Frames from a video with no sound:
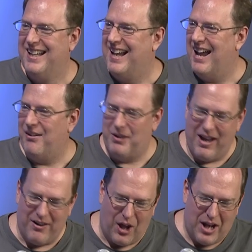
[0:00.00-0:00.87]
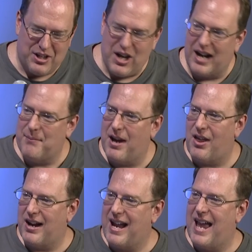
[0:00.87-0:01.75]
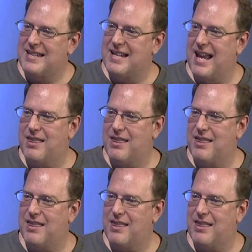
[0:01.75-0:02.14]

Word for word: Yeah, we had a lot to talk about, a lot of guys to get